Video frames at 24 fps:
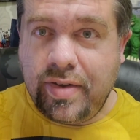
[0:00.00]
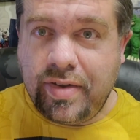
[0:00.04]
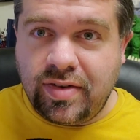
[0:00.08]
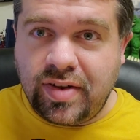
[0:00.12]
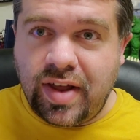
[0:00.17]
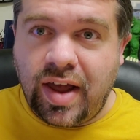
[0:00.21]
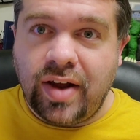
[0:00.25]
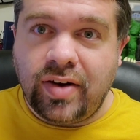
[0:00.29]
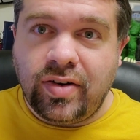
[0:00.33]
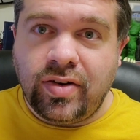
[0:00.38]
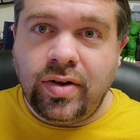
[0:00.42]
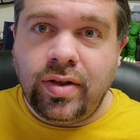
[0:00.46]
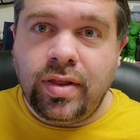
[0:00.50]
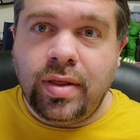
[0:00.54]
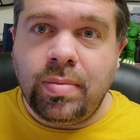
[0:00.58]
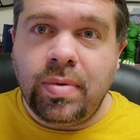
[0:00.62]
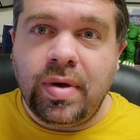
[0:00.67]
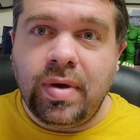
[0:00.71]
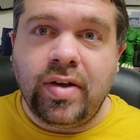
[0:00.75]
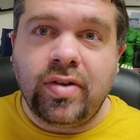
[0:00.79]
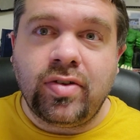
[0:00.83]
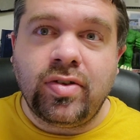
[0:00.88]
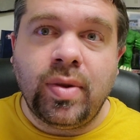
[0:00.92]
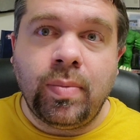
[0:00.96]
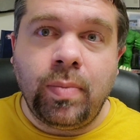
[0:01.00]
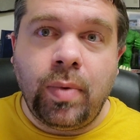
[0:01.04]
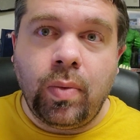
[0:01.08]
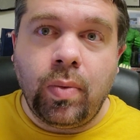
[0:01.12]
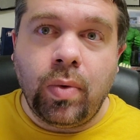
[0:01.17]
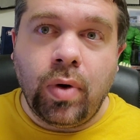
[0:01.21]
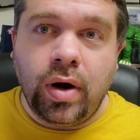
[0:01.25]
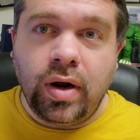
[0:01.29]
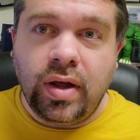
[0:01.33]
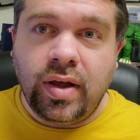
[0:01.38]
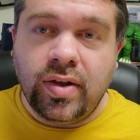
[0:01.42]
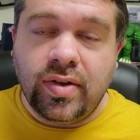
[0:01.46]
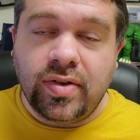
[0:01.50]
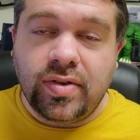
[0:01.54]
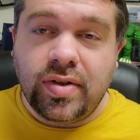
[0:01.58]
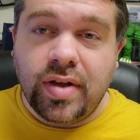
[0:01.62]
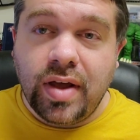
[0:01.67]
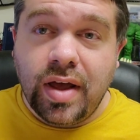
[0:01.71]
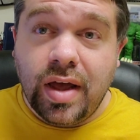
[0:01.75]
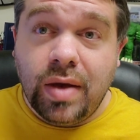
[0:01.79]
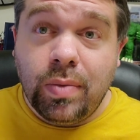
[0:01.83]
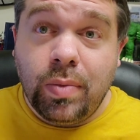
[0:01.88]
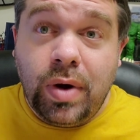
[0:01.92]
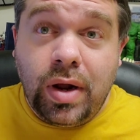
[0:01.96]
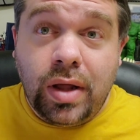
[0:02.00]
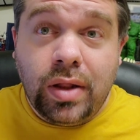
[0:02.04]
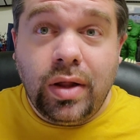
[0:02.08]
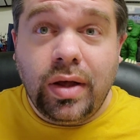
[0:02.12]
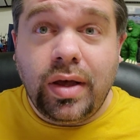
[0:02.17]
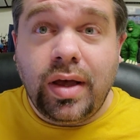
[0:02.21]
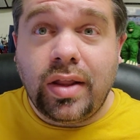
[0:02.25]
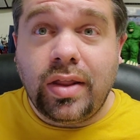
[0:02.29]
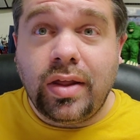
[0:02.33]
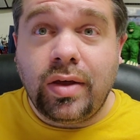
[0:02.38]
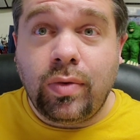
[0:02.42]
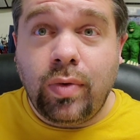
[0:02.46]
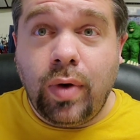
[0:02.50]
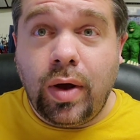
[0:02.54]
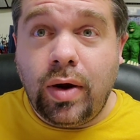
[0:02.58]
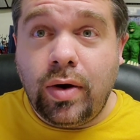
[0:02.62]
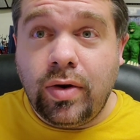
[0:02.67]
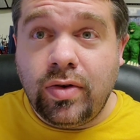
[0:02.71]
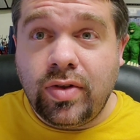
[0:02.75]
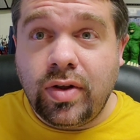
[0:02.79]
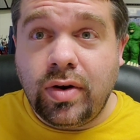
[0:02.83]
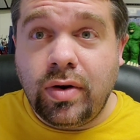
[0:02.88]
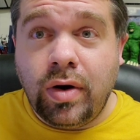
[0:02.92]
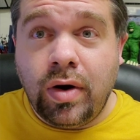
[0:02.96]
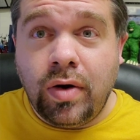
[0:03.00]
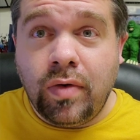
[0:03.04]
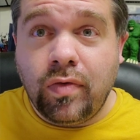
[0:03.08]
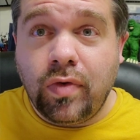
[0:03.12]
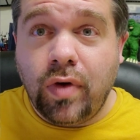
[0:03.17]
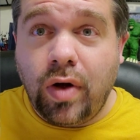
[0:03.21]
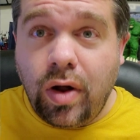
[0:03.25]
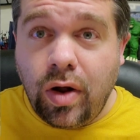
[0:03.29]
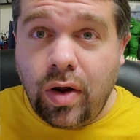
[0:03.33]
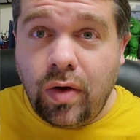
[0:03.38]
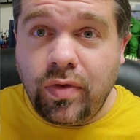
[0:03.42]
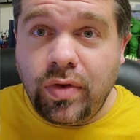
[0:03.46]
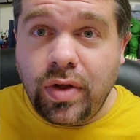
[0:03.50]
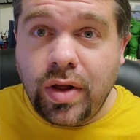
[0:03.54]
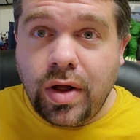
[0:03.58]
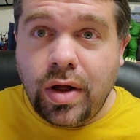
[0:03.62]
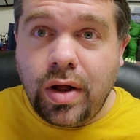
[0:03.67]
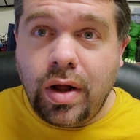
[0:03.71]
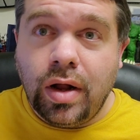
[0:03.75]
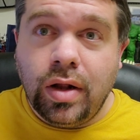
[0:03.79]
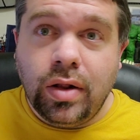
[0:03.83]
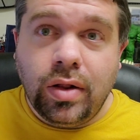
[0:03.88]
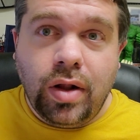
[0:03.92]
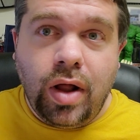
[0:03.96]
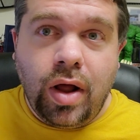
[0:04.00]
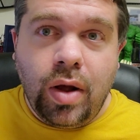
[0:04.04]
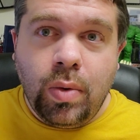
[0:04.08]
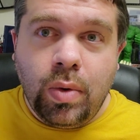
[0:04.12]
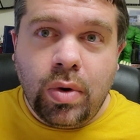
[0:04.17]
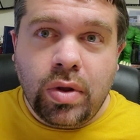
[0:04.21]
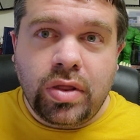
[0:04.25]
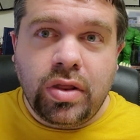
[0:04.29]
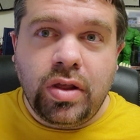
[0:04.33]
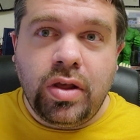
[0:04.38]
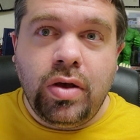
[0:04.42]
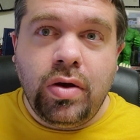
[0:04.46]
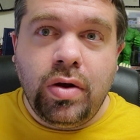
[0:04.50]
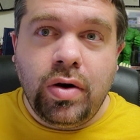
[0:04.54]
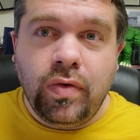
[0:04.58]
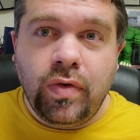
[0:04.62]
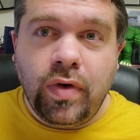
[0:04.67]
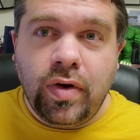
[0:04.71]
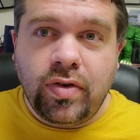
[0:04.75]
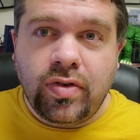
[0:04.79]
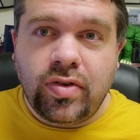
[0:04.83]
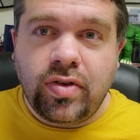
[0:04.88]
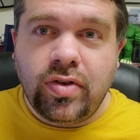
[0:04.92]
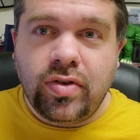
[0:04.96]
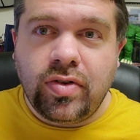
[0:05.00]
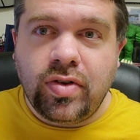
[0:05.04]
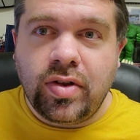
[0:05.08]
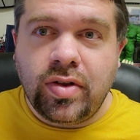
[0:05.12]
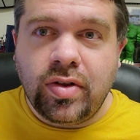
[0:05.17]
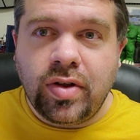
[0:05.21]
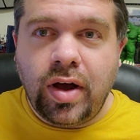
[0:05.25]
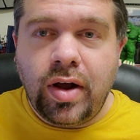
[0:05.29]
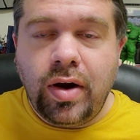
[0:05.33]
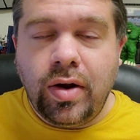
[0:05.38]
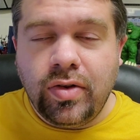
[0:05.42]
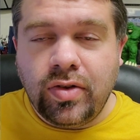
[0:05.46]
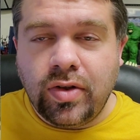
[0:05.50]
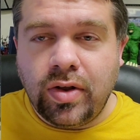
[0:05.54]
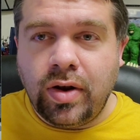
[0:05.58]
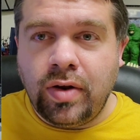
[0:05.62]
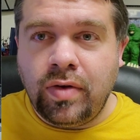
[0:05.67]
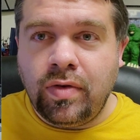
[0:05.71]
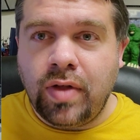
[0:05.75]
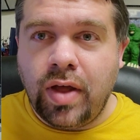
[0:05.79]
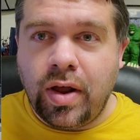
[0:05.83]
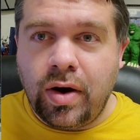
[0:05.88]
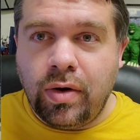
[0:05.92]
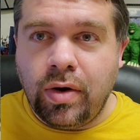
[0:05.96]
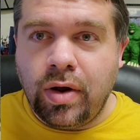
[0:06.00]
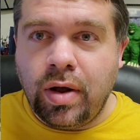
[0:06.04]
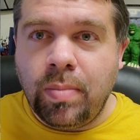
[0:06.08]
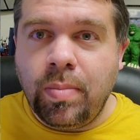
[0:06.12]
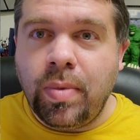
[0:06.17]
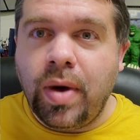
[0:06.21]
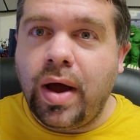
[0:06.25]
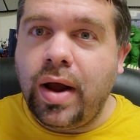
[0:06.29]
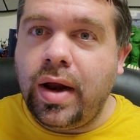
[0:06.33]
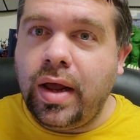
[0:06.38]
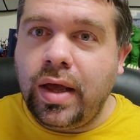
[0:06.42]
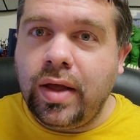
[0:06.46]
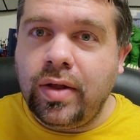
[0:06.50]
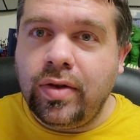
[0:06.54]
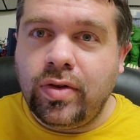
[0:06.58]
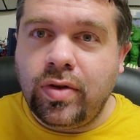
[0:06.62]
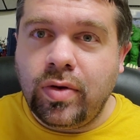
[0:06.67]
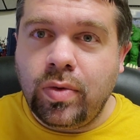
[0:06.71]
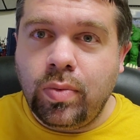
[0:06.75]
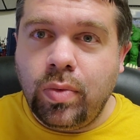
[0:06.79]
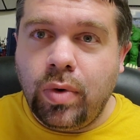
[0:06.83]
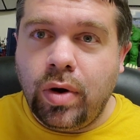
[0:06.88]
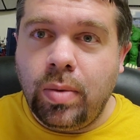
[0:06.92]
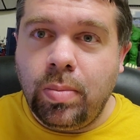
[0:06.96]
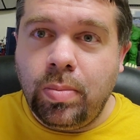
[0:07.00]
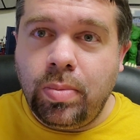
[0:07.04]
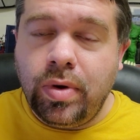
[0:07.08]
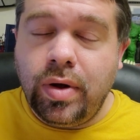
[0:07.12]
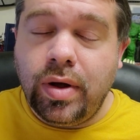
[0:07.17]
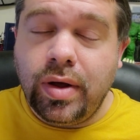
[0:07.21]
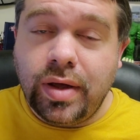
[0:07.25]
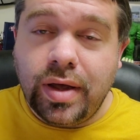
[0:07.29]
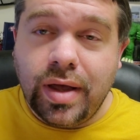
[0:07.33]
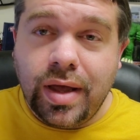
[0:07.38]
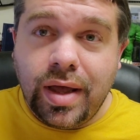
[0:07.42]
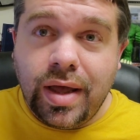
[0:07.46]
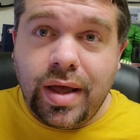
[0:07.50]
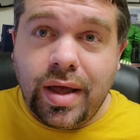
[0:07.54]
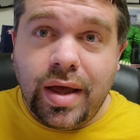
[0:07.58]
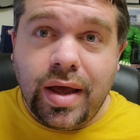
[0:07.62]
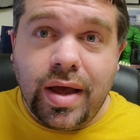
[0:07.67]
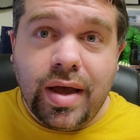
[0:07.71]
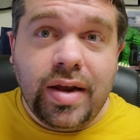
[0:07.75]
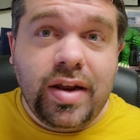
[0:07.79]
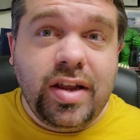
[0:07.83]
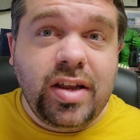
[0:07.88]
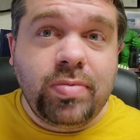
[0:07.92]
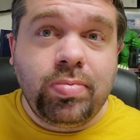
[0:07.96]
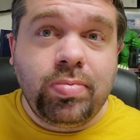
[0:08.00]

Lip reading: is actually the biggest number one, because when you look at the creators that are involved, along with the universes and titles that are combining into one book, it is